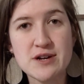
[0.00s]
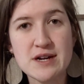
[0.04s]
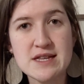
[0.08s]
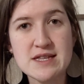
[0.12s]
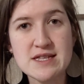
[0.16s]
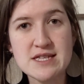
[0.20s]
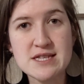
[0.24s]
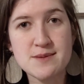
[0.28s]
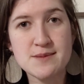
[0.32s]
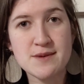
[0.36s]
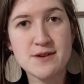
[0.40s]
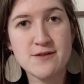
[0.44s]
in
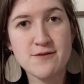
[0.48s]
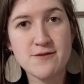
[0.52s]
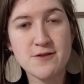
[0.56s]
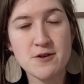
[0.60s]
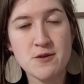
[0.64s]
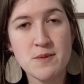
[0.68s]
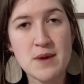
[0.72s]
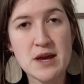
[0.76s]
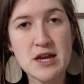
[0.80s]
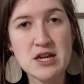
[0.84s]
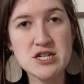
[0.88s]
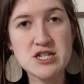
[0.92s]
some
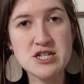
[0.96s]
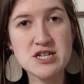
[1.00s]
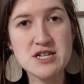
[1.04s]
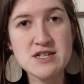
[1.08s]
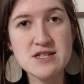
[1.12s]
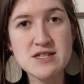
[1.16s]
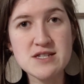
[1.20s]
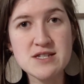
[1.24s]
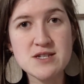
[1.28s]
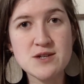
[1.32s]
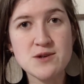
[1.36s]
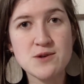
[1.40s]

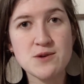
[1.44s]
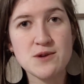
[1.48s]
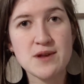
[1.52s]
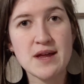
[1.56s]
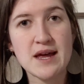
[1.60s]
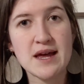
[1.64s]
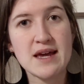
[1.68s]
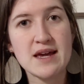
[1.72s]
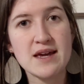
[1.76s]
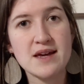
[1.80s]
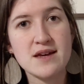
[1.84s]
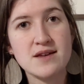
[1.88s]
information. So
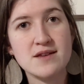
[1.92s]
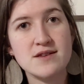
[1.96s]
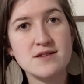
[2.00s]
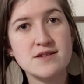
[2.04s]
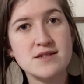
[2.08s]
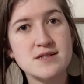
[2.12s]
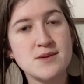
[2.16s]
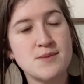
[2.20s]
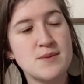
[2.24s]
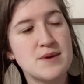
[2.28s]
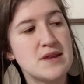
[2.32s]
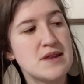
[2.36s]
like
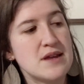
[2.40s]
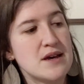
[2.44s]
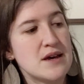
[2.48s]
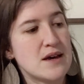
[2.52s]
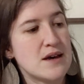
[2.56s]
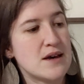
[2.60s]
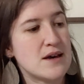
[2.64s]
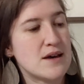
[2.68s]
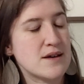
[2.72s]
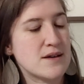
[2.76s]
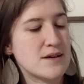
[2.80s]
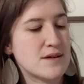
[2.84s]
some of
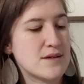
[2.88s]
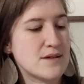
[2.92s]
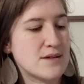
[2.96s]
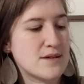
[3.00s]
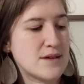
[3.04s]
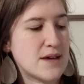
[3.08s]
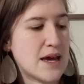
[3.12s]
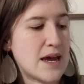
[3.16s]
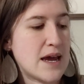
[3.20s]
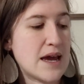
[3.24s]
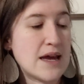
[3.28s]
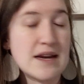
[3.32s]
the
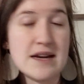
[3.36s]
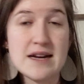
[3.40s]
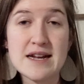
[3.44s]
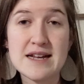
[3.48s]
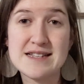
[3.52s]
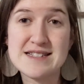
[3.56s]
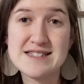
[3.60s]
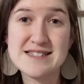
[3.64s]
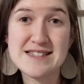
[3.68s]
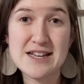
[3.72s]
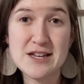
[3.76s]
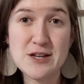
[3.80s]

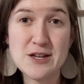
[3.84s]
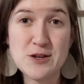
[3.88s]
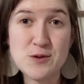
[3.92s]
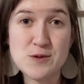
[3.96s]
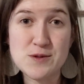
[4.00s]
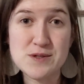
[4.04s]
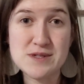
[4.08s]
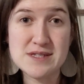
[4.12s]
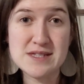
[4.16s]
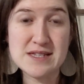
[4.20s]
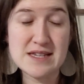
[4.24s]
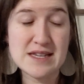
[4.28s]
candidates that you
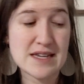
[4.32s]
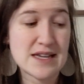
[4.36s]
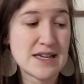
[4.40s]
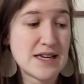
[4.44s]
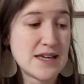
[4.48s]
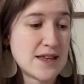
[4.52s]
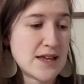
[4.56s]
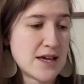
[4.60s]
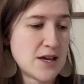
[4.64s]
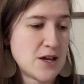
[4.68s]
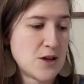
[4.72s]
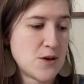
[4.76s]

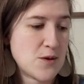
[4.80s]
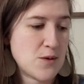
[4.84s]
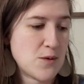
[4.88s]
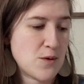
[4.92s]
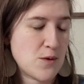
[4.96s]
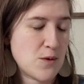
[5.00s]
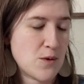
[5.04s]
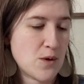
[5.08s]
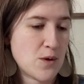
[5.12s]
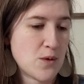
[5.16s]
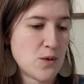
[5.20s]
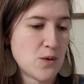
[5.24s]
see that
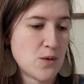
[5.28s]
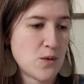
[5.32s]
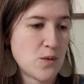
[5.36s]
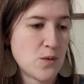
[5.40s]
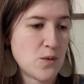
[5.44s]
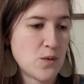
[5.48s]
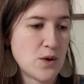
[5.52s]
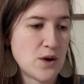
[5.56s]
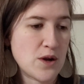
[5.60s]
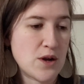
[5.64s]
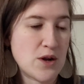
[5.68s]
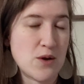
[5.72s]
you
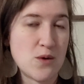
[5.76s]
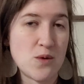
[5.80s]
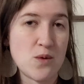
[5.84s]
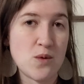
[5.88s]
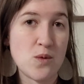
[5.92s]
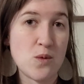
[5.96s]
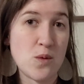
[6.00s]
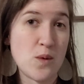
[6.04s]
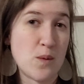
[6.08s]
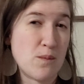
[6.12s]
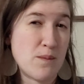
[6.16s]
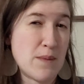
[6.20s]
would
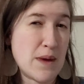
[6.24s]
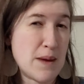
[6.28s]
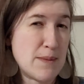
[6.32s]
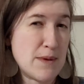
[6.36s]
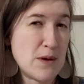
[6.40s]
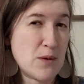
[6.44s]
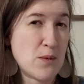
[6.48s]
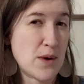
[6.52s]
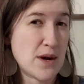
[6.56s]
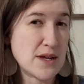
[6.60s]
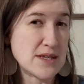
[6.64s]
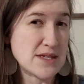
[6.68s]
maybe
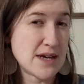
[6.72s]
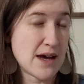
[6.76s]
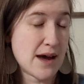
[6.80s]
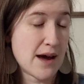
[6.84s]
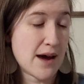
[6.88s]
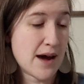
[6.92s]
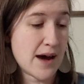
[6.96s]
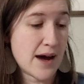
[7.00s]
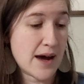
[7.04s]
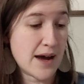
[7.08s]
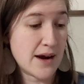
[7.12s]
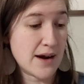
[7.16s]
want to
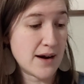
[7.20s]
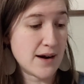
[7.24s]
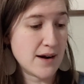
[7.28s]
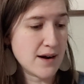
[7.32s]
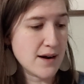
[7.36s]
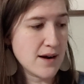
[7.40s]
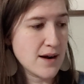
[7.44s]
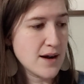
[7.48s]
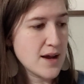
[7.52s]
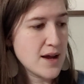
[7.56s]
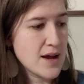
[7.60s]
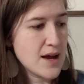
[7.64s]

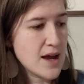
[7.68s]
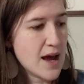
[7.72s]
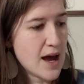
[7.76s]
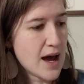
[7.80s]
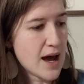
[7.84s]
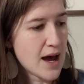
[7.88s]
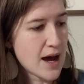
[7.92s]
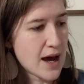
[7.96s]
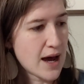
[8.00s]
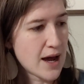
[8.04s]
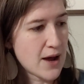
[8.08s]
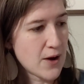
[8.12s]
hire.
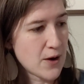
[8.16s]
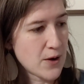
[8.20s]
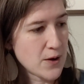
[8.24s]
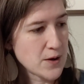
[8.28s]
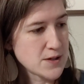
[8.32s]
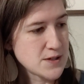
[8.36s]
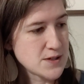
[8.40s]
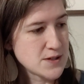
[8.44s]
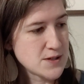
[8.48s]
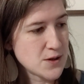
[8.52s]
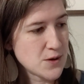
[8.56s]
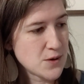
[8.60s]
I
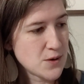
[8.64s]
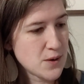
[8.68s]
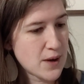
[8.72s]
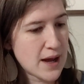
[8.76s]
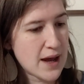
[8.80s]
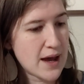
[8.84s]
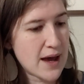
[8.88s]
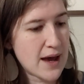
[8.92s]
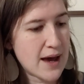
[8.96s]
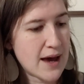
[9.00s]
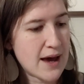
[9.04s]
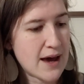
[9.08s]
also
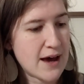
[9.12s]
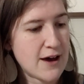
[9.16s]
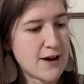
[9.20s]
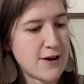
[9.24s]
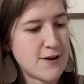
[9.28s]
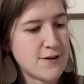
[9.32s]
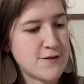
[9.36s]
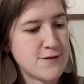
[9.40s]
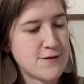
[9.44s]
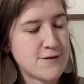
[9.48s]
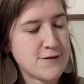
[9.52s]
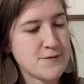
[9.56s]

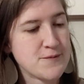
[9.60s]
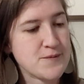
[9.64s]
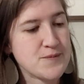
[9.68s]
have,